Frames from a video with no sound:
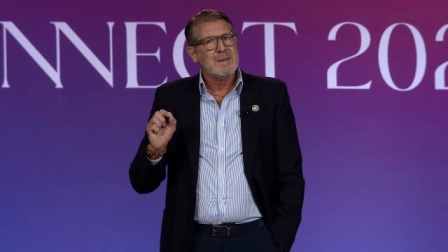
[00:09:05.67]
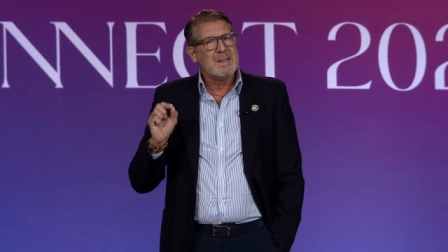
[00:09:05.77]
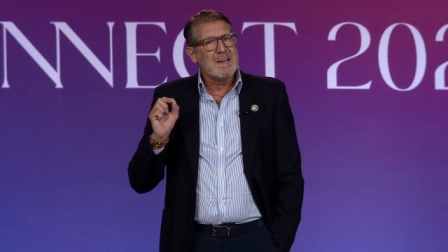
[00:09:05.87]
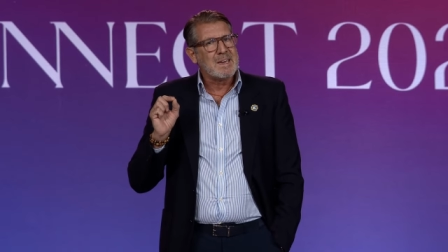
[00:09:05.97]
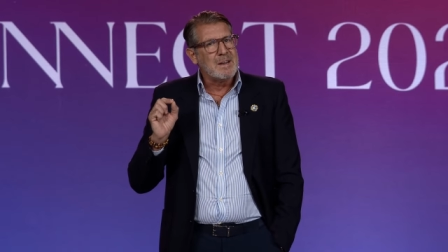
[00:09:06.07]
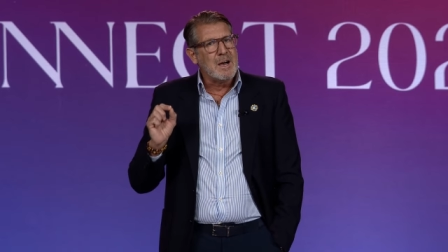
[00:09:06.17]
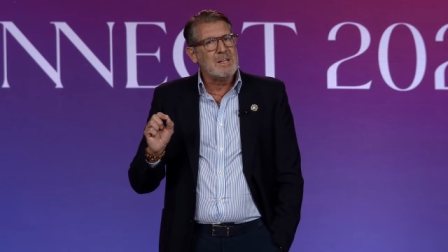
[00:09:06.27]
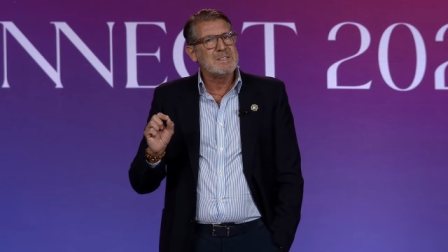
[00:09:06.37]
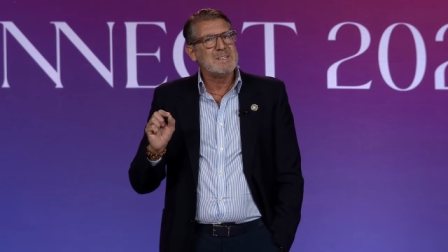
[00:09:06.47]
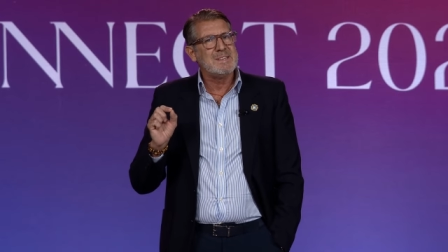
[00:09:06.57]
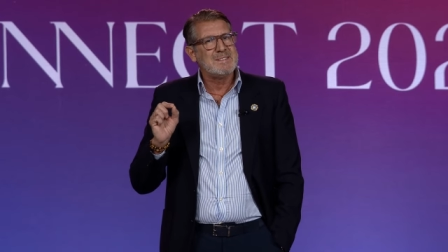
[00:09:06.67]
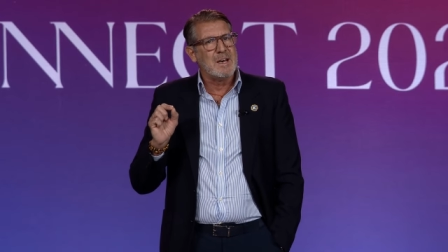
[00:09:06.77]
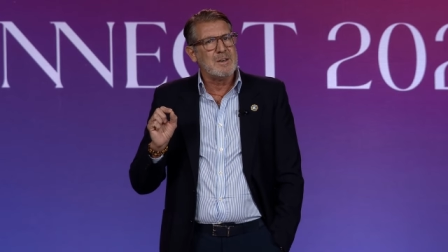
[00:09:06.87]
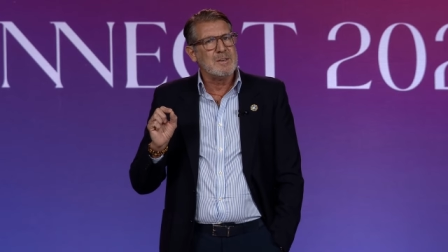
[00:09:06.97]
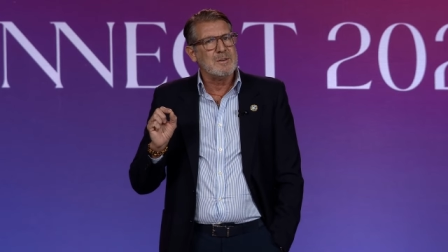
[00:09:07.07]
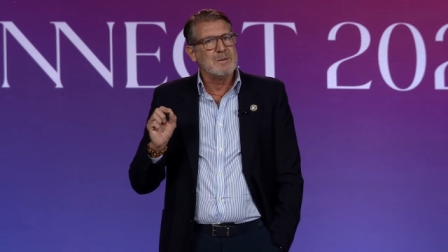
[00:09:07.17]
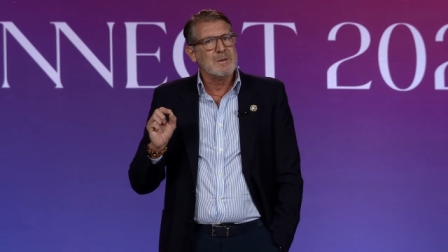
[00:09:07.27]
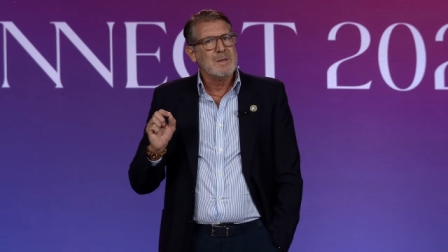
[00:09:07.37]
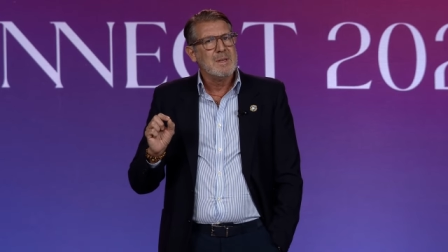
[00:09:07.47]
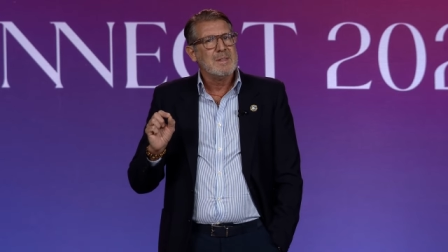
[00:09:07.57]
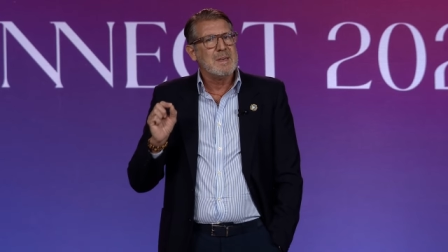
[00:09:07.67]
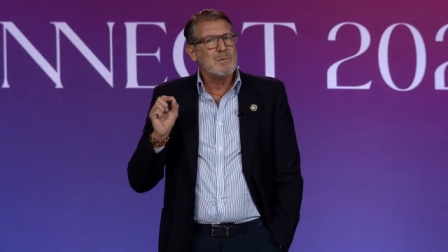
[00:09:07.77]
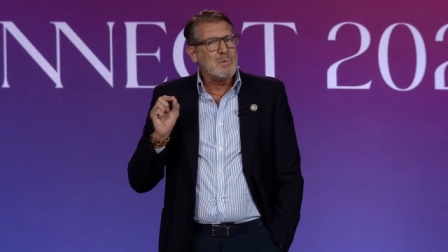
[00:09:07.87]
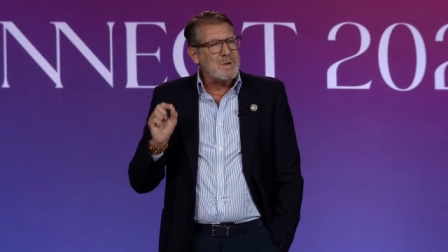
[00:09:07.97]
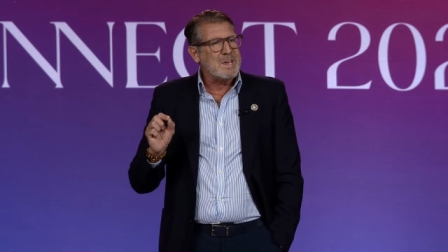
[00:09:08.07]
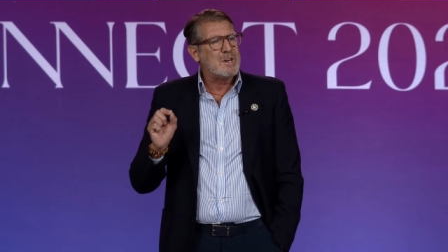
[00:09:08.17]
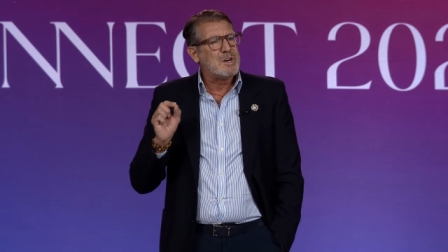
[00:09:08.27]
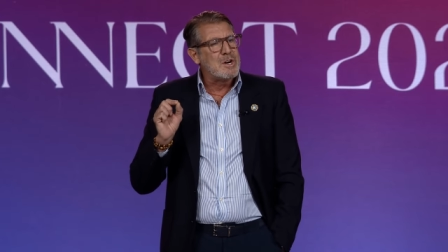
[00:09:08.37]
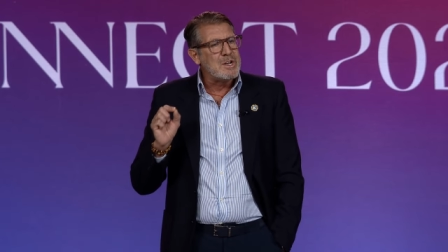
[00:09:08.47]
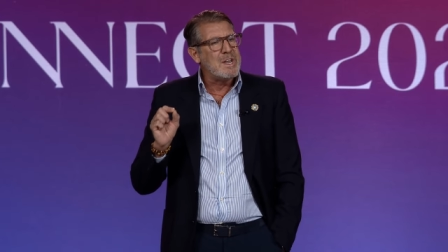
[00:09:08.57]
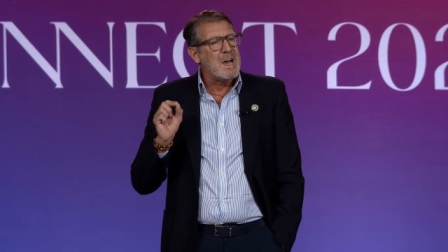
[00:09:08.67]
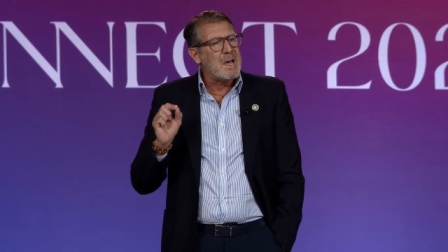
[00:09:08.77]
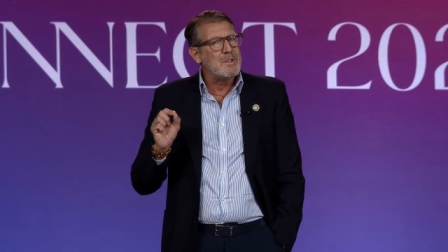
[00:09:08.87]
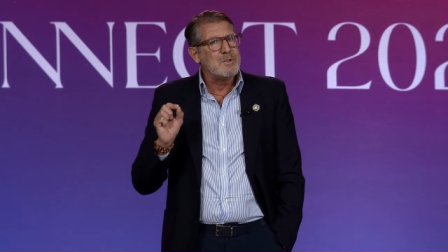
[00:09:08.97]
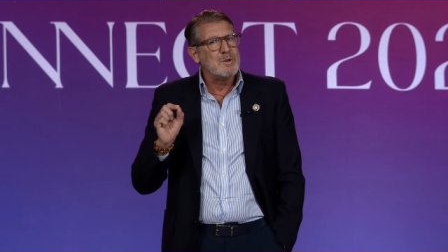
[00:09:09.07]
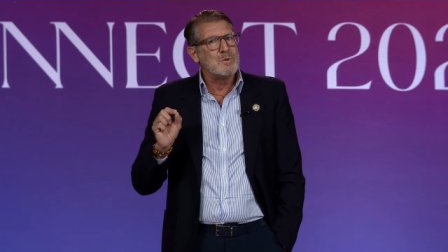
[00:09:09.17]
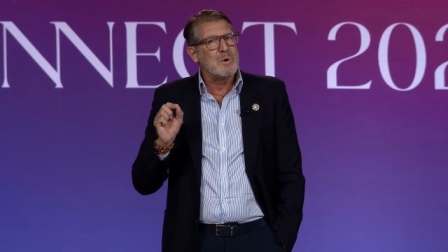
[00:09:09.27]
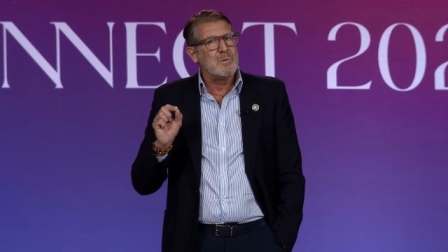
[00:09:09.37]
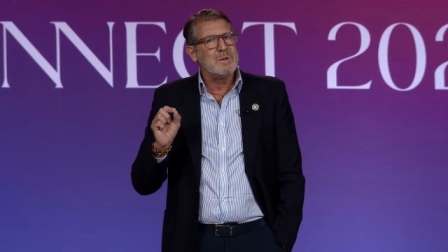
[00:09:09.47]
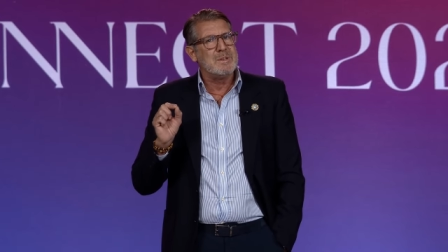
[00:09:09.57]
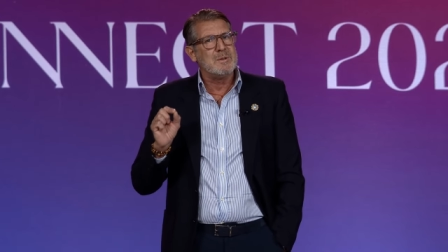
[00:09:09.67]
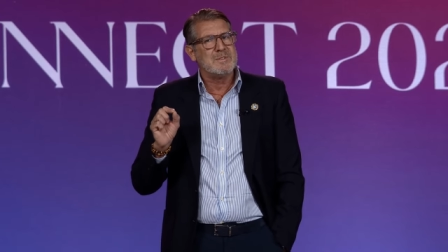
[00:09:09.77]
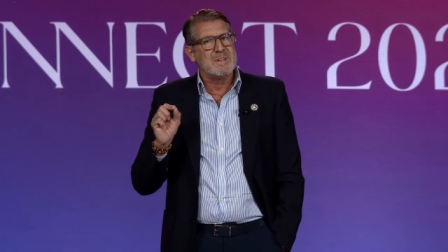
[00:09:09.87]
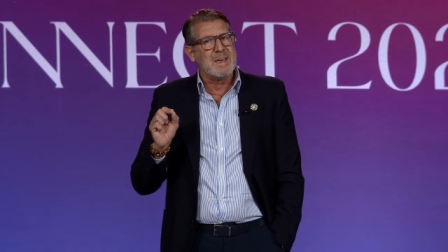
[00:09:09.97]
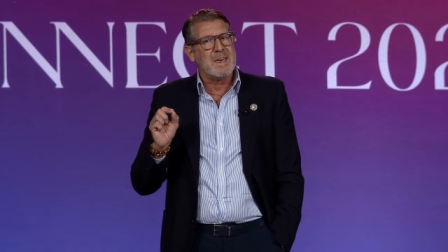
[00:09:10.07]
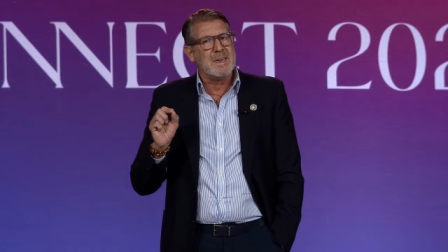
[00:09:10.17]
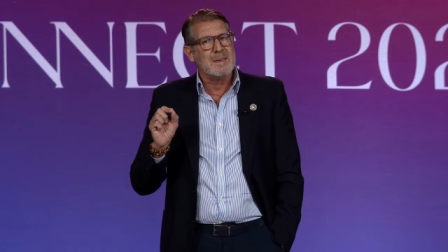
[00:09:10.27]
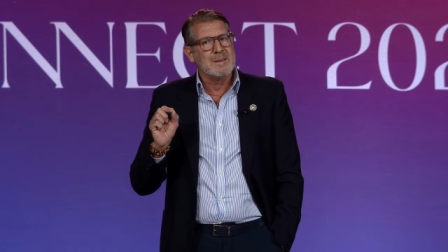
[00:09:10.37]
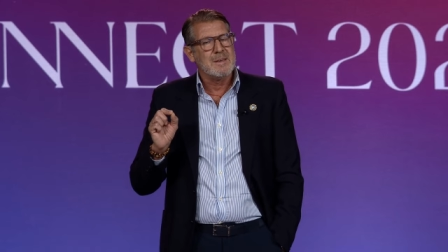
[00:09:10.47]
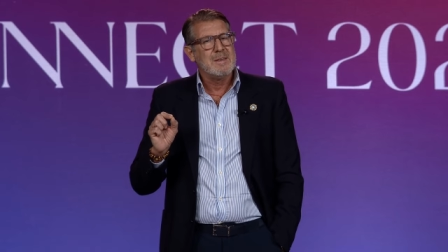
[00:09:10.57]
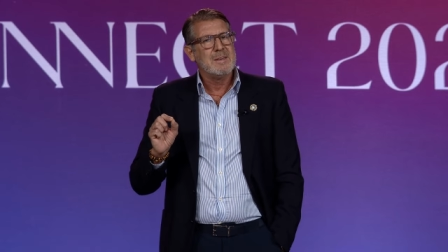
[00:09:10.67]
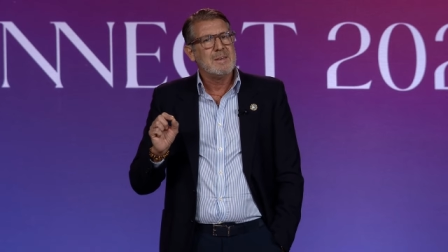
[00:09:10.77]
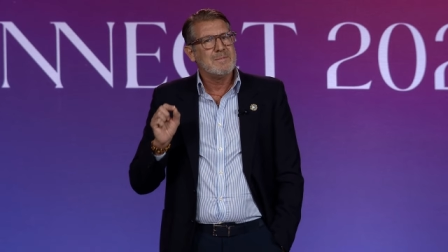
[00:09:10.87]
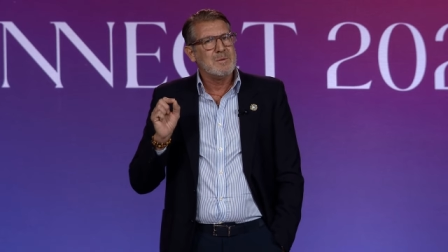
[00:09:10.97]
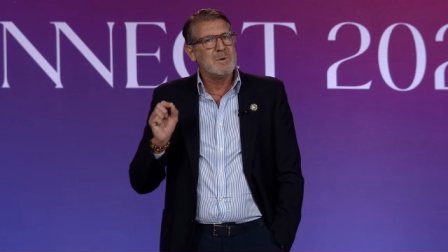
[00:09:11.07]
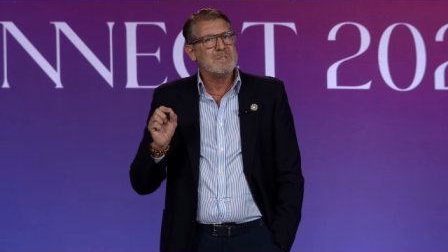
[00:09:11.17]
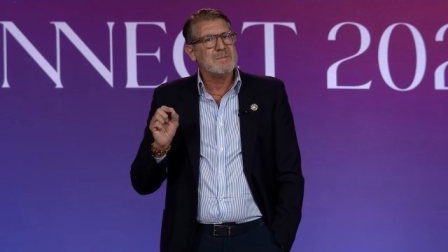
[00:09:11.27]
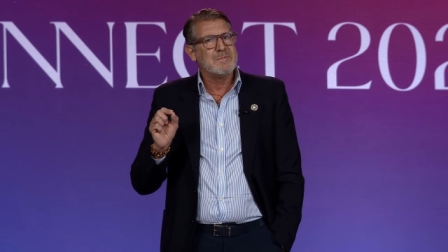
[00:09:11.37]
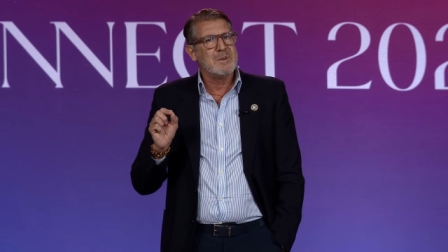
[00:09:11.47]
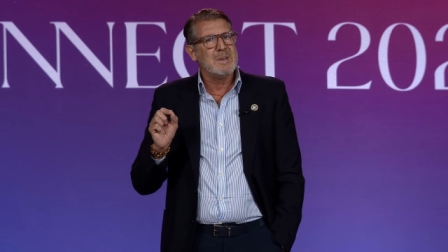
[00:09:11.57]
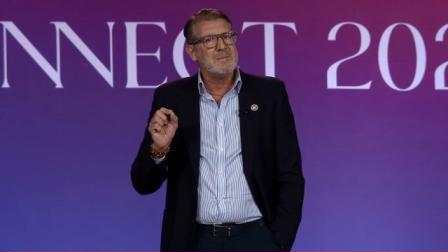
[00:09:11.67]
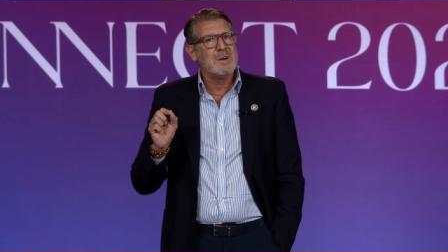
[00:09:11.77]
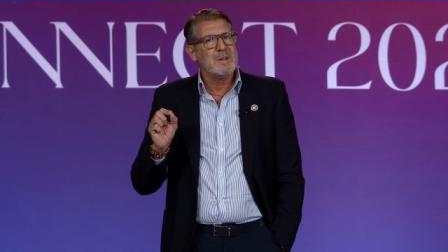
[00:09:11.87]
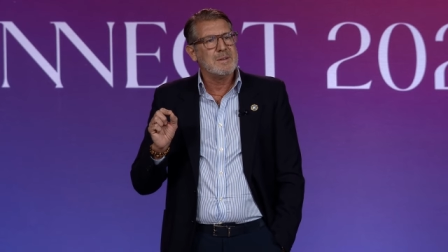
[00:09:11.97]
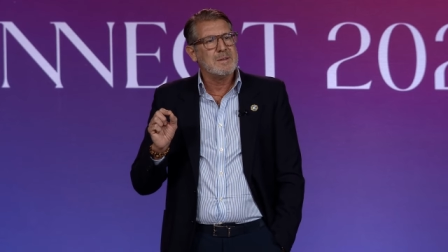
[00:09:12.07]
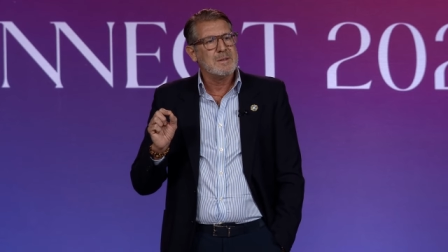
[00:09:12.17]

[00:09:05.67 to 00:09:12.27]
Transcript: And I can honestly tell you that we could not do what we do today if it wasn't for Avon.